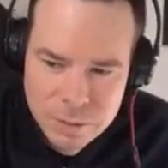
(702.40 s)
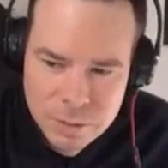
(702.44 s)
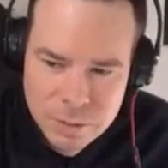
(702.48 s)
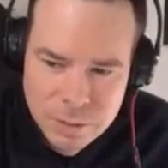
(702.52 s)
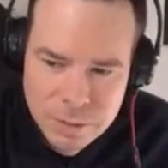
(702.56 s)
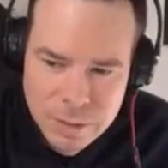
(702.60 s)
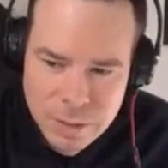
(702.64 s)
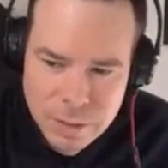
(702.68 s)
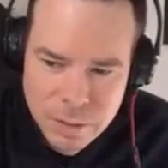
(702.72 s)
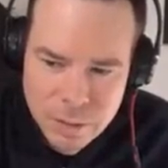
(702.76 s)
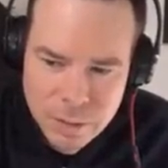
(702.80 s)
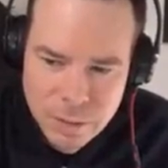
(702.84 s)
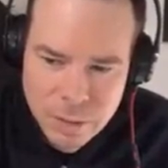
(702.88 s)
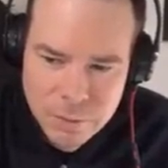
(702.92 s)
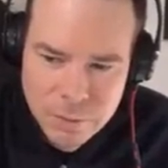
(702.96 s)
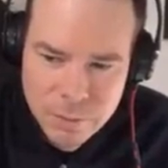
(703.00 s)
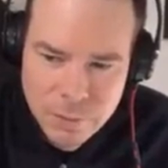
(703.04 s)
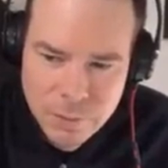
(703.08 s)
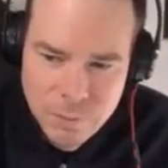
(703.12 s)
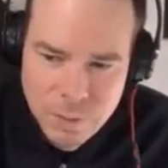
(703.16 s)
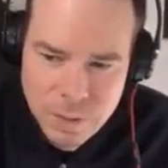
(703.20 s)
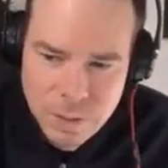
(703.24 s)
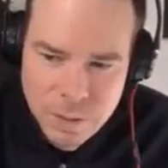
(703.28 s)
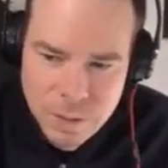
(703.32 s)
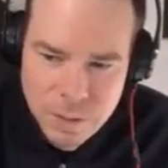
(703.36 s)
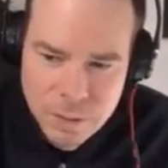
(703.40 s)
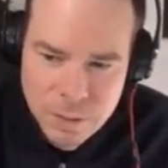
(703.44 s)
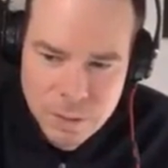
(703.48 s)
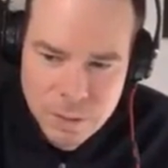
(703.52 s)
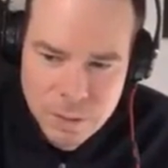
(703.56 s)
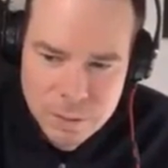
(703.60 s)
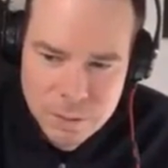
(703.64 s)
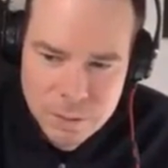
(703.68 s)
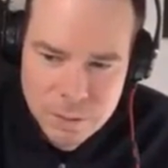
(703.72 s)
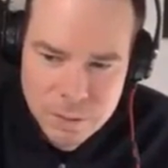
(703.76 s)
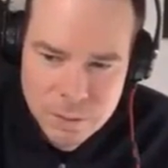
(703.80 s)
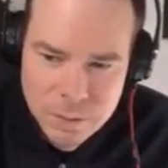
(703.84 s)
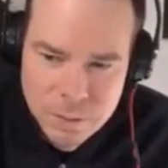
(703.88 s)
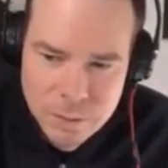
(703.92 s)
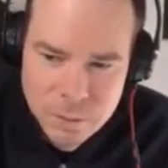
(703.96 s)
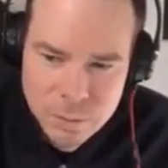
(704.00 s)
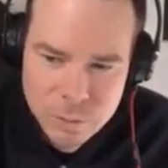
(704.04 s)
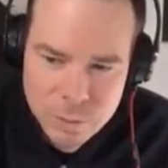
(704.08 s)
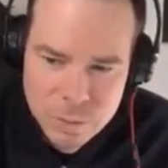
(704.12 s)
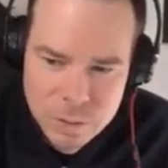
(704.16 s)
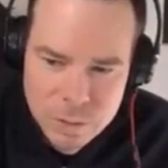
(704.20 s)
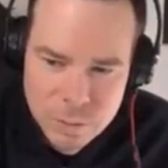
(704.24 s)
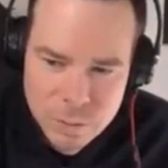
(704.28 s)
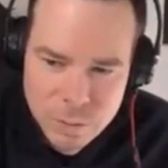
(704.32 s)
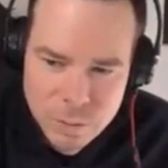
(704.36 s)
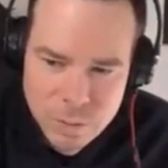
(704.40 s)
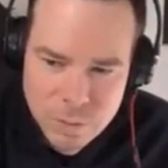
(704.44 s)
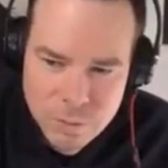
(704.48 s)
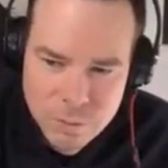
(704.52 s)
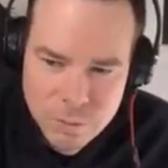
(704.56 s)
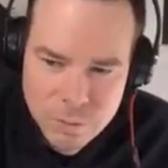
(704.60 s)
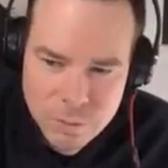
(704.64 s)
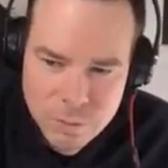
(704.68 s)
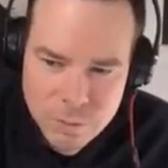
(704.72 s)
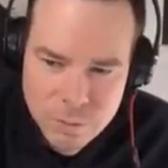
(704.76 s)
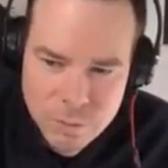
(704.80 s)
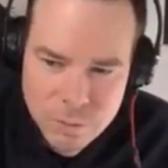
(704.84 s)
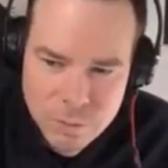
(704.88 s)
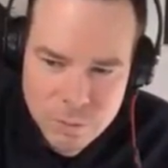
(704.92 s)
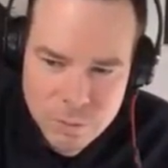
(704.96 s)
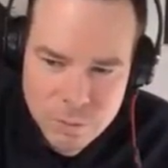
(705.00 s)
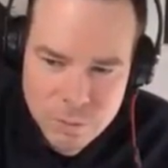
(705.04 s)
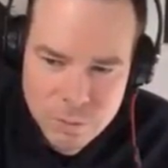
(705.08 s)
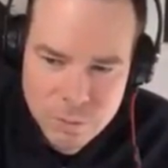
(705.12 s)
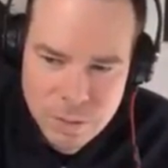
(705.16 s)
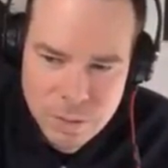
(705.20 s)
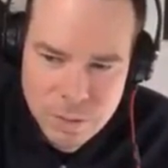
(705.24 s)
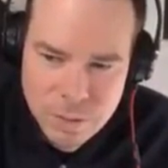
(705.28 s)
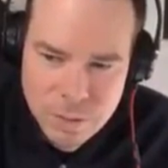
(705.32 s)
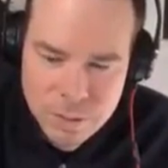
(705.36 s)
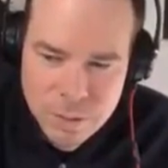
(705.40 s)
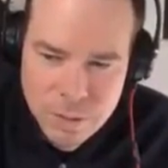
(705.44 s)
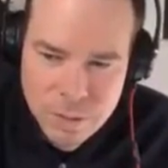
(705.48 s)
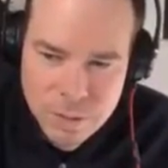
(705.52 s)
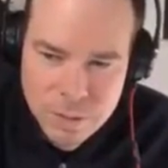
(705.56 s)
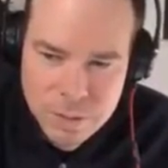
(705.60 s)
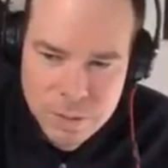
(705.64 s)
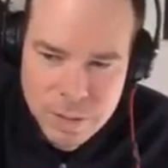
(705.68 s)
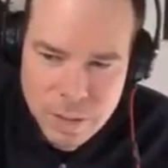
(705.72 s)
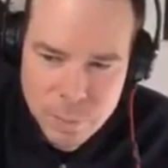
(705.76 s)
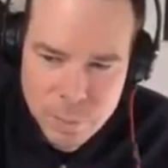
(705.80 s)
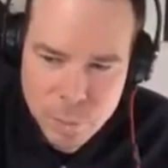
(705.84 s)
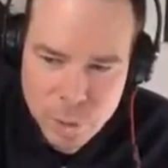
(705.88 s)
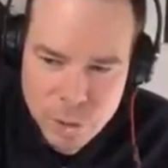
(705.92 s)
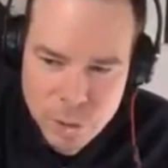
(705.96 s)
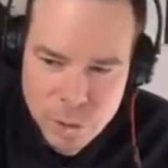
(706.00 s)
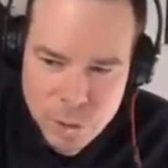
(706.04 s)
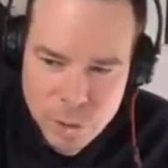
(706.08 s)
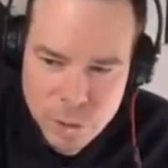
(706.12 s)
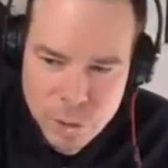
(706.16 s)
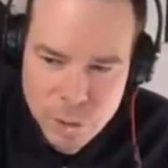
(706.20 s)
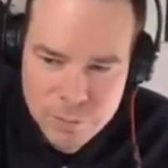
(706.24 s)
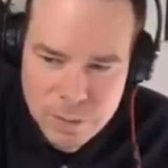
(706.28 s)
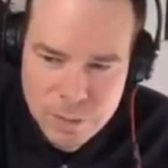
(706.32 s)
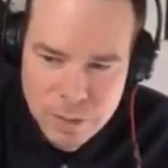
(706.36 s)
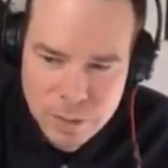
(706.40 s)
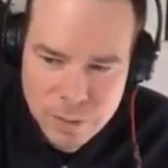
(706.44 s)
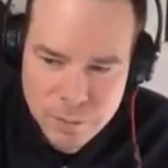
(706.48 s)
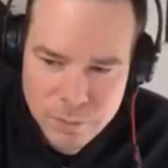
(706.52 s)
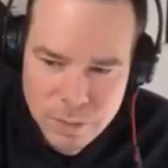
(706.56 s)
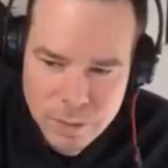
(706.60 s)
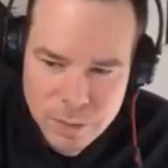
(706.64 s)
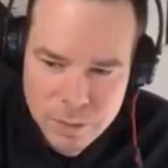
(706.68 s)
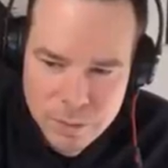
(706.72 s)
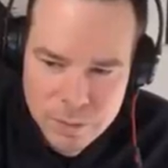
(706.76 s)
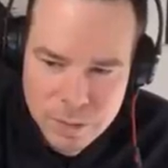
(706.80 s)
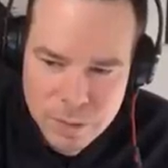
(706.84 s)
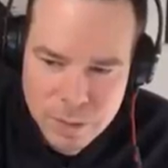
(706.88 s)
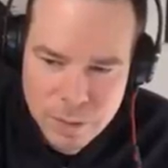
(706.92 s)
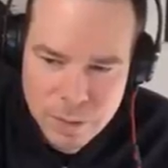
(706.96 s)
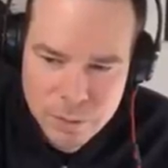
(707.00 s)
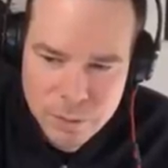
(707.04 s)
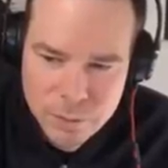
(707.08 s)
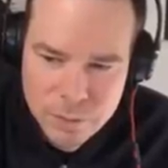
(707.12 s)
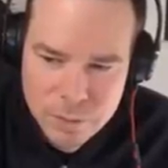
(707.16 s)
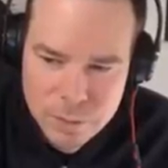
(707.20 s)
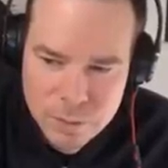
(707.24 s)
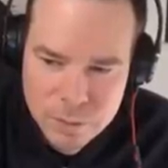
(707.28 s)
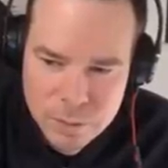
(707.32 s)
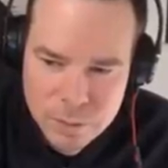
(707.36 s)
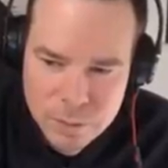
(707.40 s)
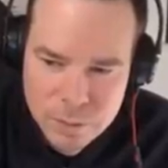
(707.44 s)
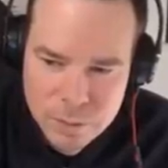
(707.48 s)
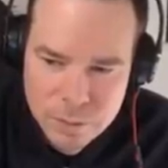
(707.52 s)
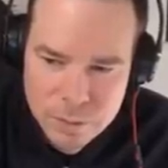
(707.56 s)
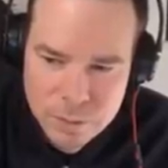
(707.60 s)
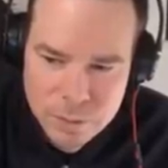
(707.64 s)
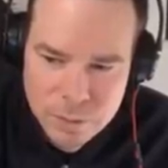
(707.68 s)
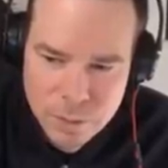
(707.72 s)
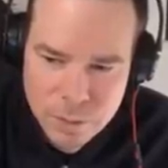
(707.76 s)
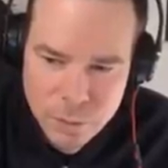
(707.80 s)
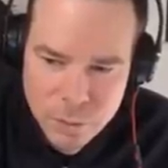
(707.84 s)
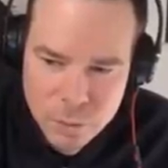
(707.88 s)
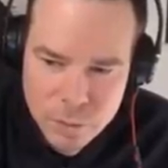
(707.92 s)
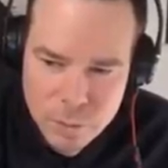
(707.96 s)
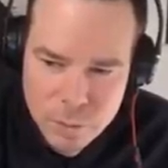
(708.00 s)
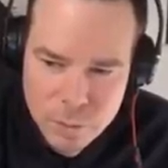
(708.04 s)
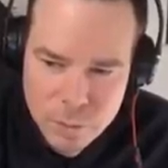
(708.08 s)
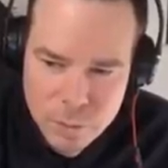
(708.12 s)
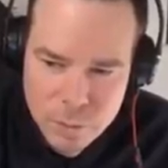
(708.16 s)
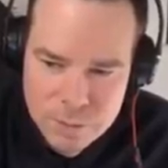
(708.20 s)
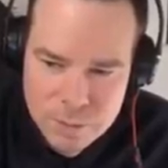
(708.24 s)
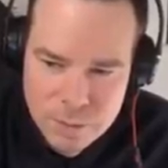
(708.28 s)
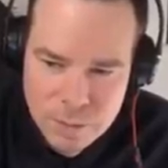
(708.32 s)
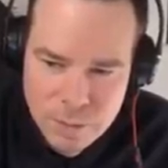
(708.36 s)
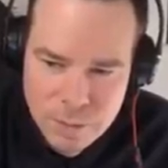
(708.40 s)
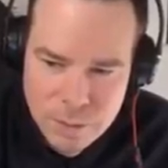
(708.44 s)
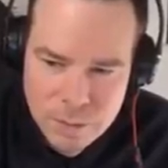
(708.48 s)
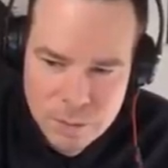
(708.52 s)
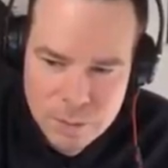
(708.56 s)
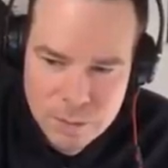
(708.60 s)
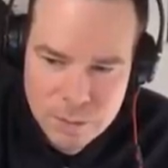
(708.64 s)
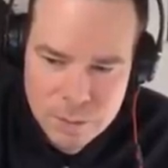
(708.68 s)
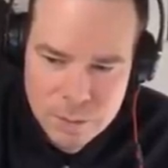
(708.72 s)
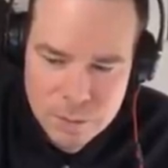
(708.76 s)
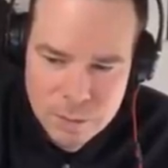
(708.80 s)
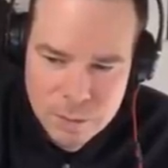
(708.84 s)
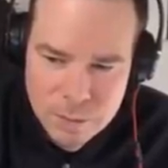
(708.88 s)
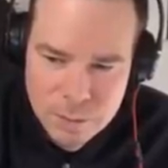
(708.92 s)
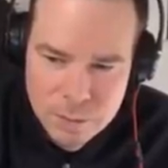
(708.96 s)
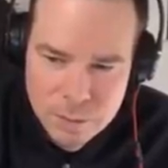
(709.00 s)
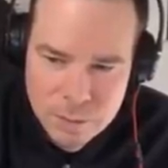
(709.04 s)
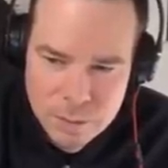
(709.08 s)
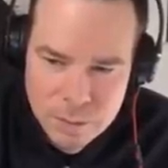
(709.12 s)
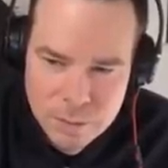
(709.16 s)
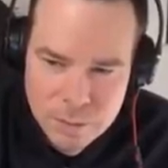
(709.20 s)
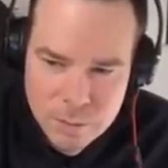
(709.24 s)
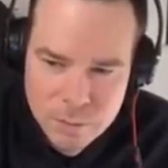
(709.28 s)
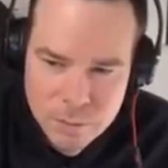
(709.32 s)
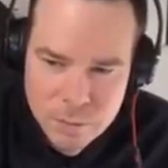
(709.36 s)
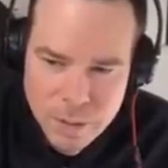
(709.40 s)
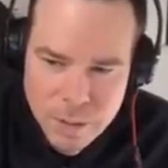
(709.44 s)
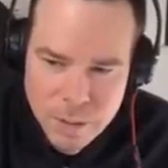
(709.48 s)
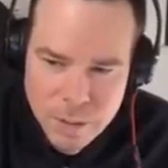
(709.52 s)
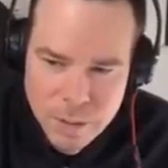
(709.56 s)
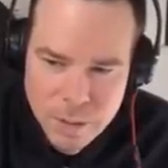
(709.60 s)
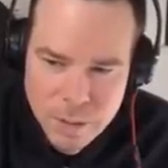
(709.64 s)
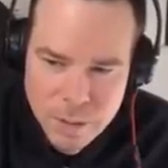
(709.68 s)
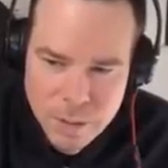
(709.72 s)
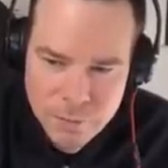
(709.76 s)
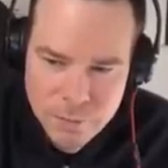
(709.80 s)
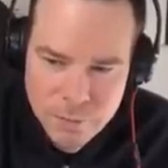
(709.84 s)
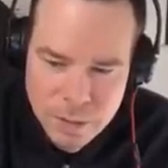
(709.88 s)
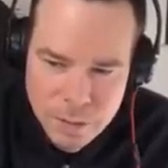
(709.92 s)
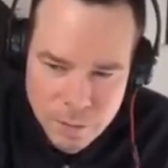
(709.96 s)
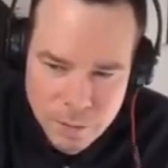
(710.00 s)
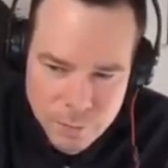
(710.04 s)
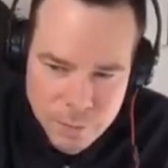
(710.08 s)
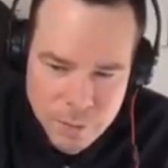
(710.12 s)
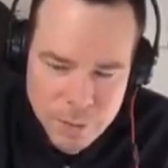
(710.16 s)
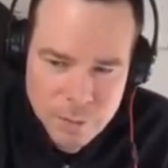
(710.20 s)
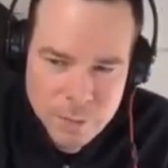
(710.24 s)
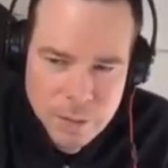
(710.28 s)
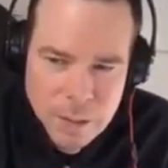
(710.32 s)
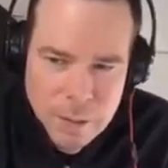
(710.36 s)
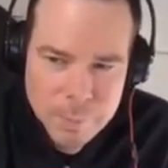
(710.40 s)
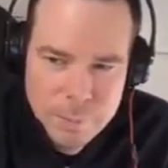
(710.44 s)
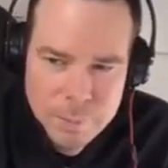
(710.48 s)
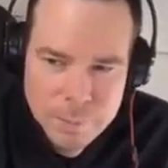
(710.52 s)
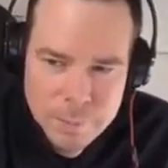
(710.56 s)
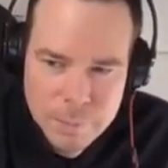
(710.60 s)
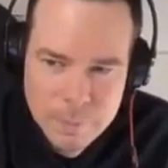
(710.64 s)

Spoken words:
Get it off of there, restore the front elevator, now bring the left elevator down, load the piece in, ride the left elevator up.